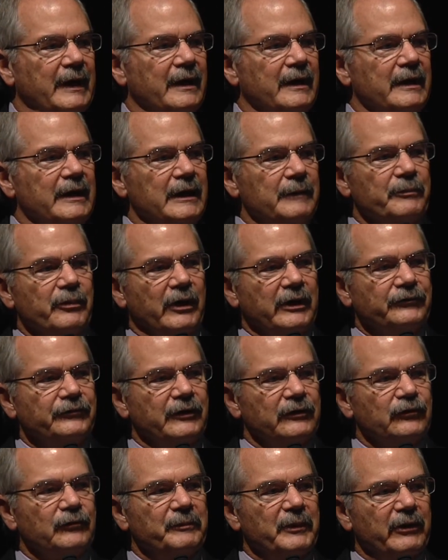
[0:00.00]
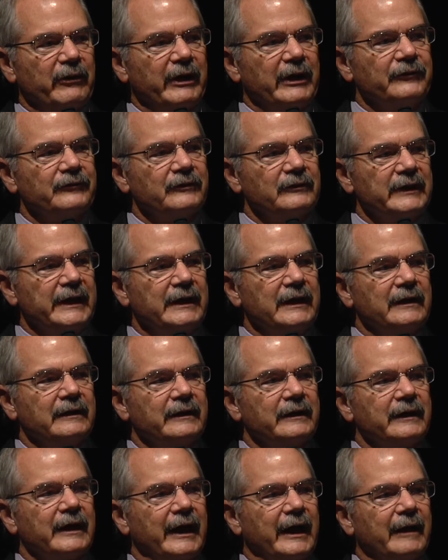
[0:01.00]
He brings experience leading
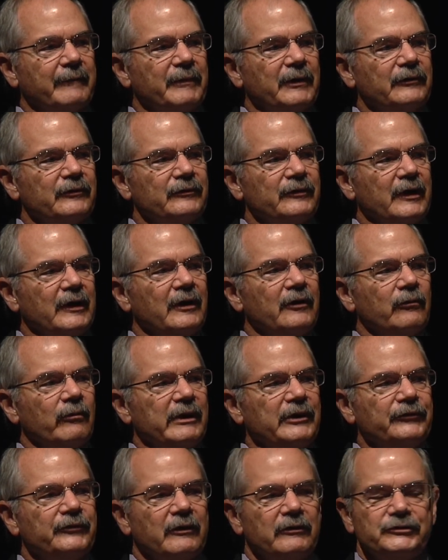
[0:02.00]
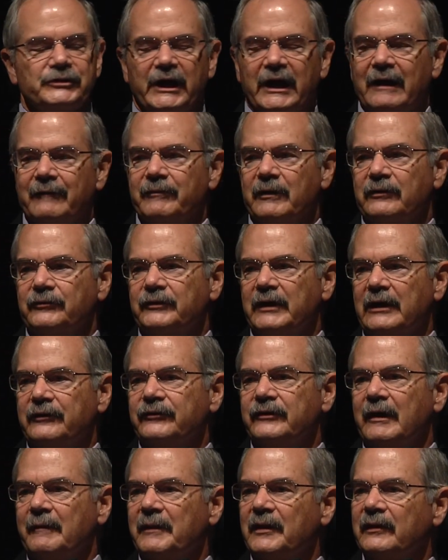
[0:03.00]
campus research efforts at
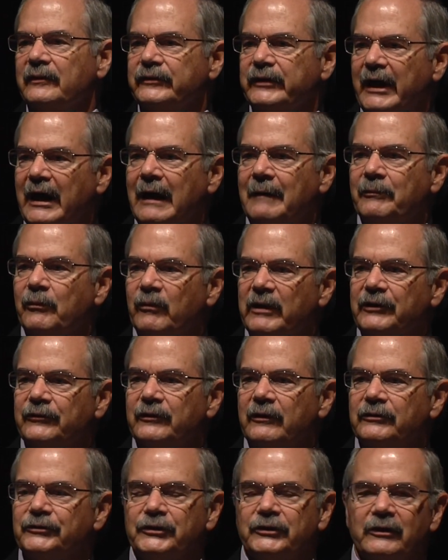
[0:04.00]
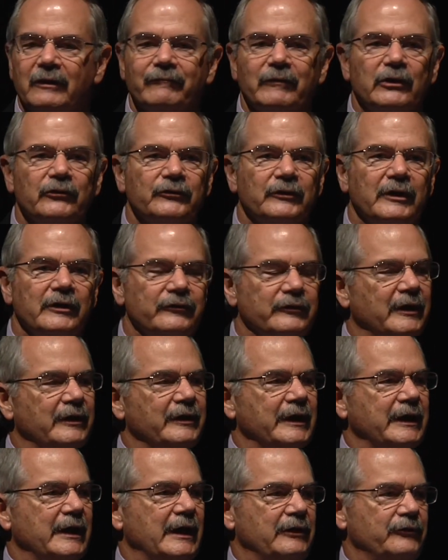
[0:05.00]
some of the top research universities in the
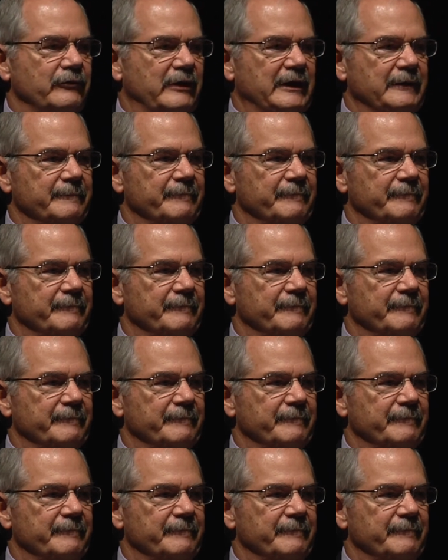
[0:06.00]
country.